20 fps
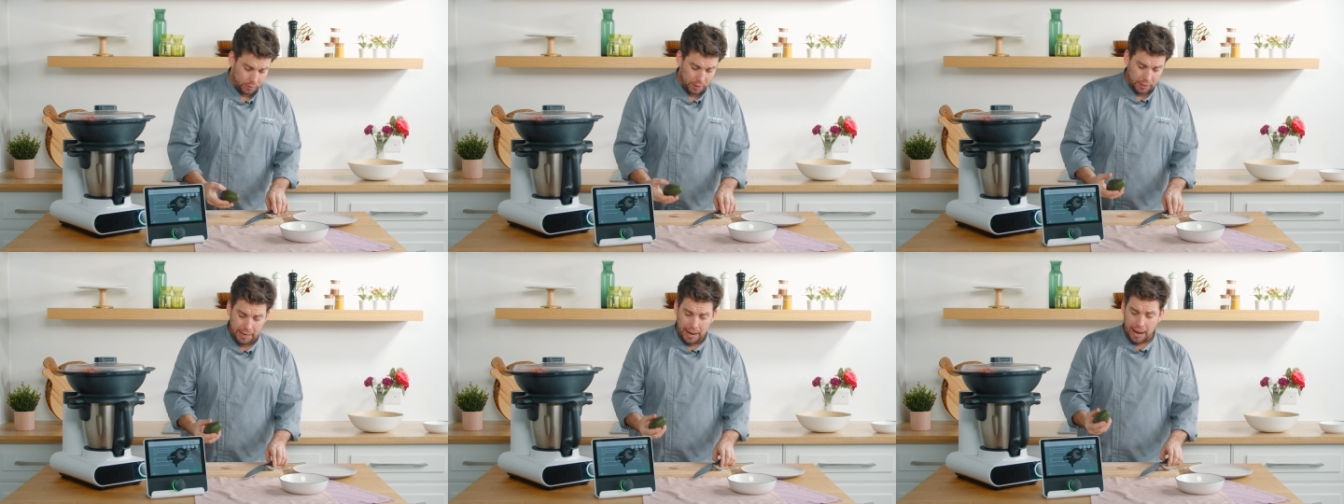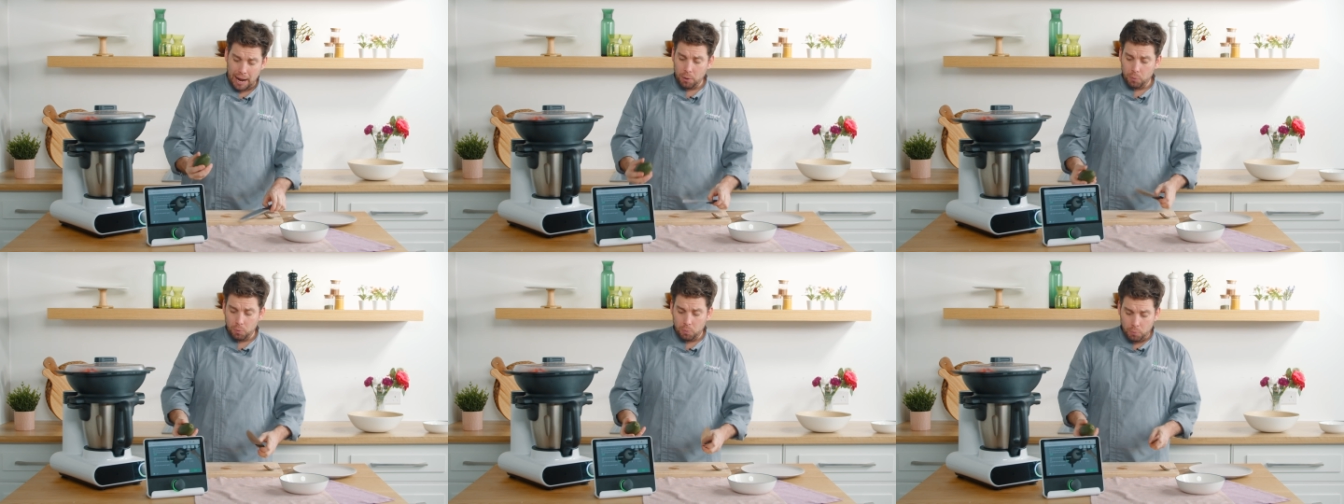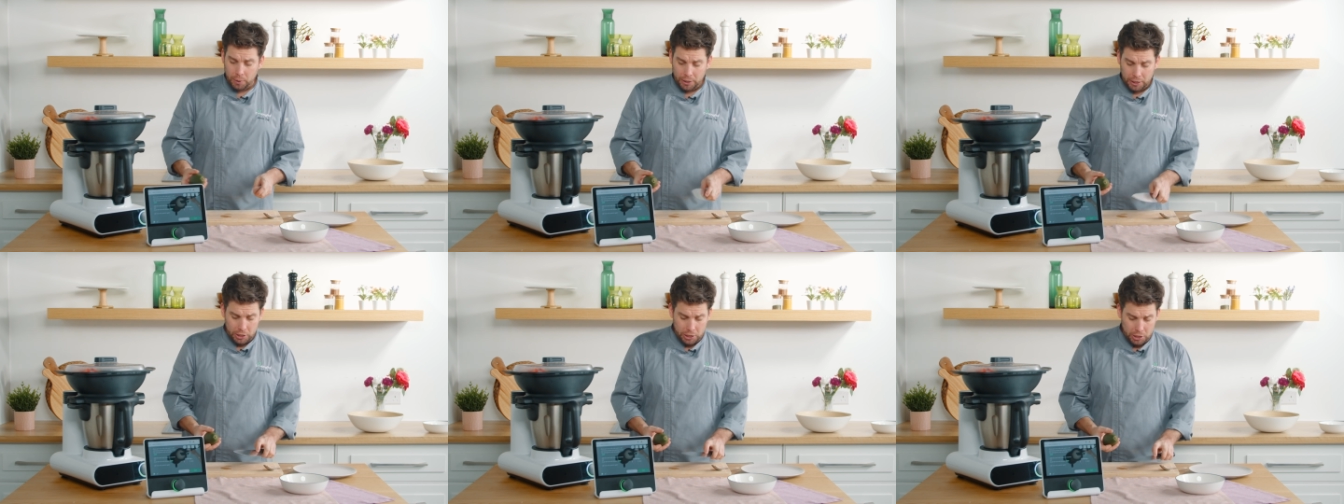Now
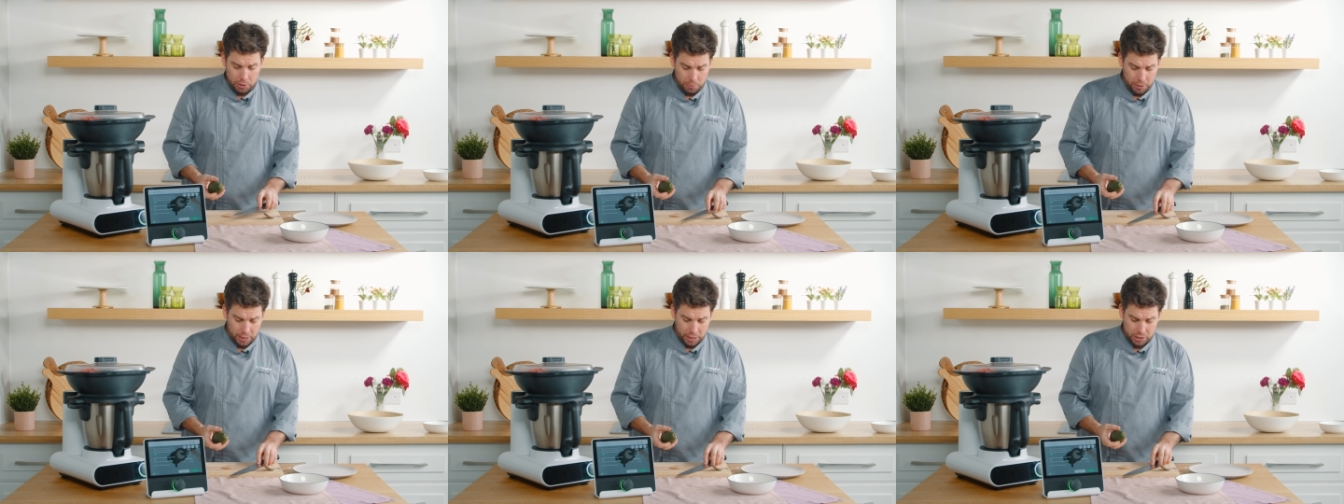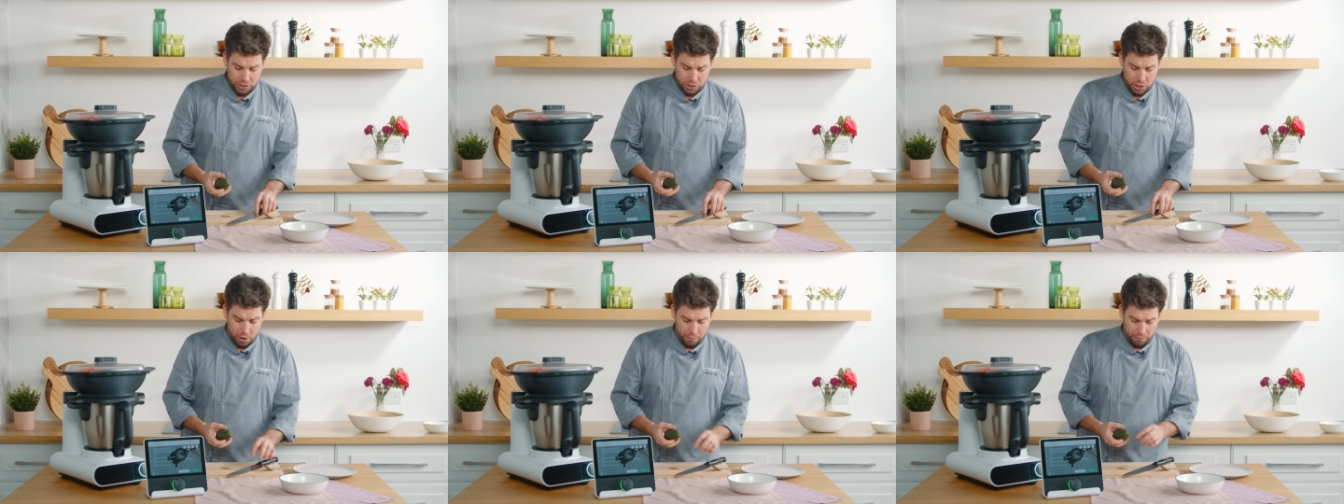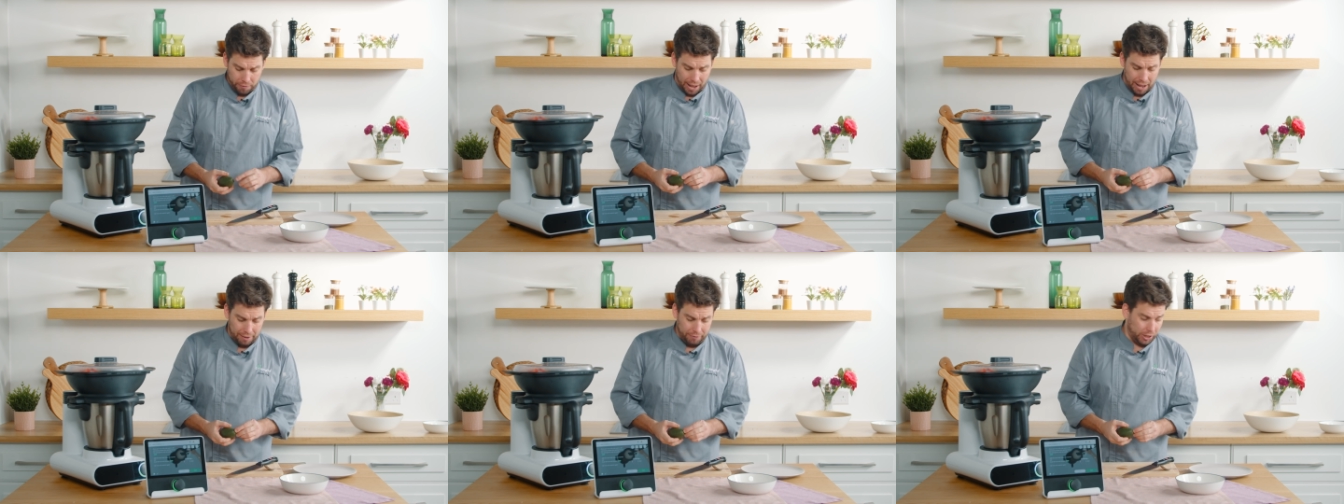we're gonna
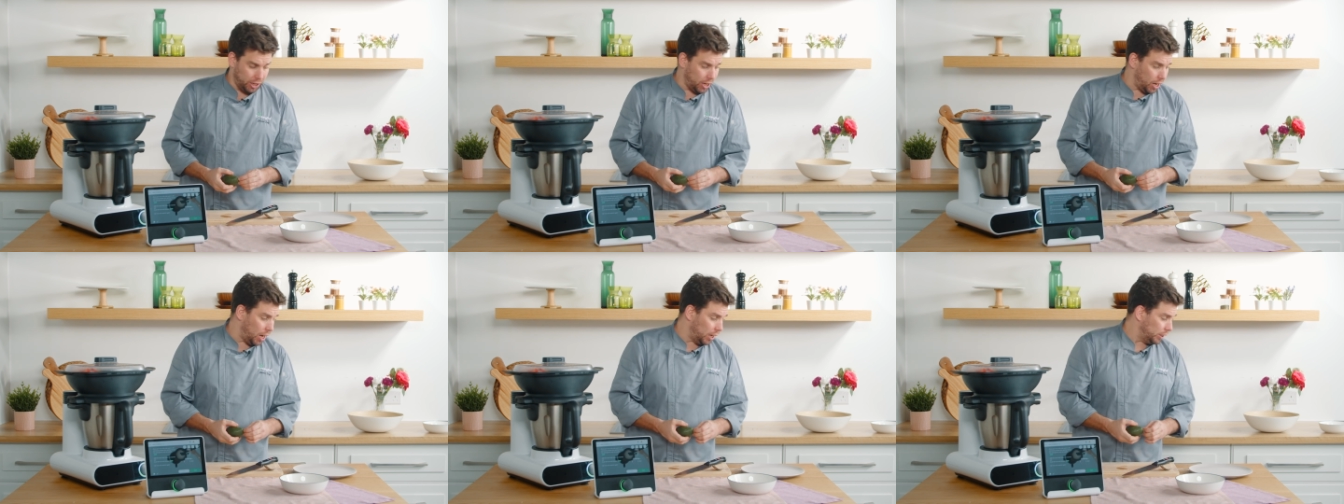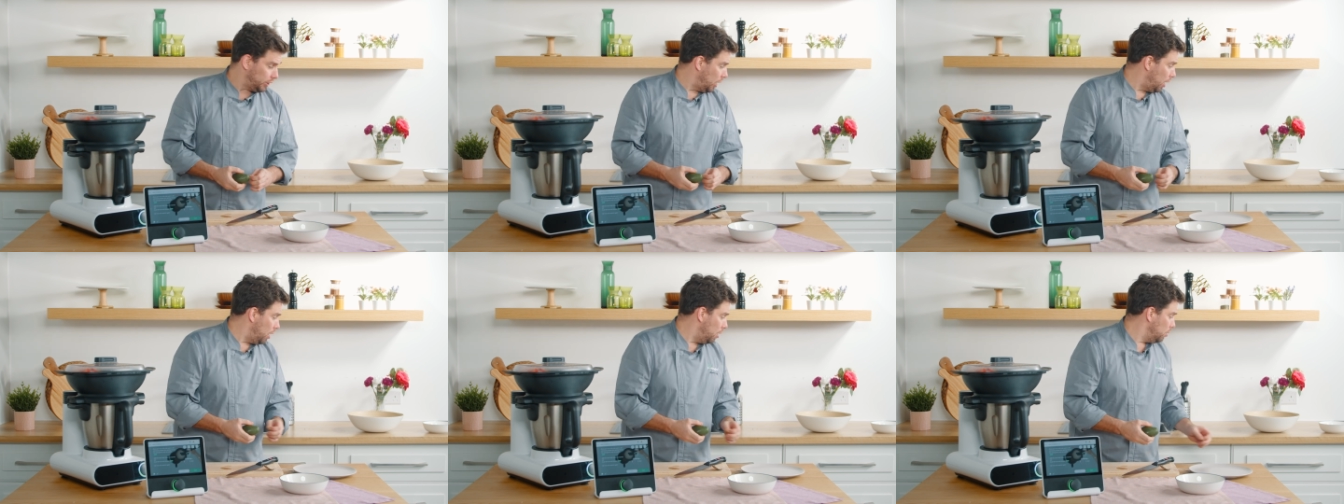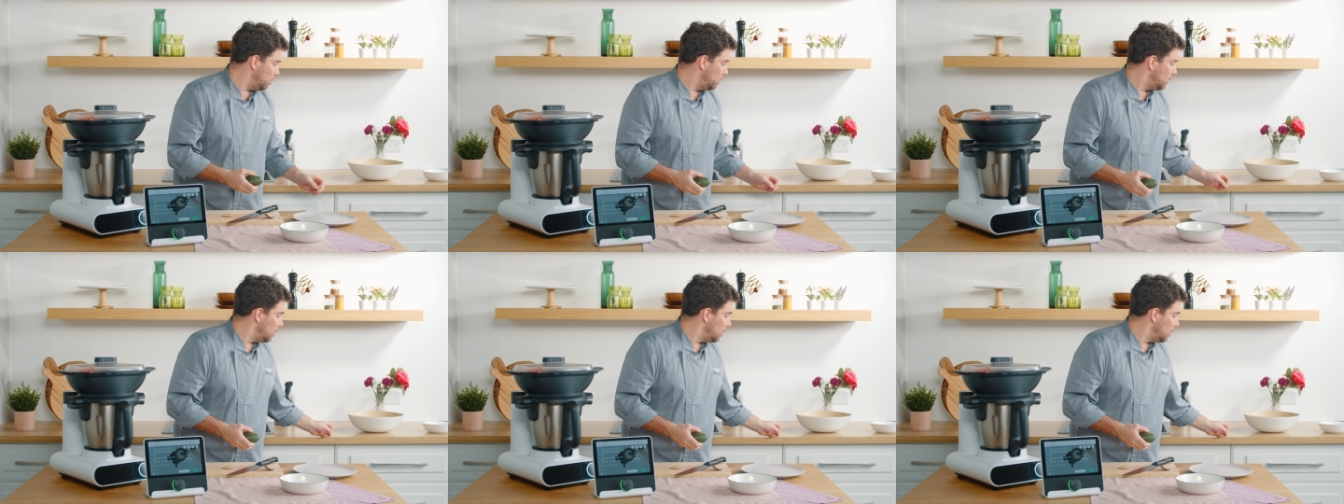serve avocado.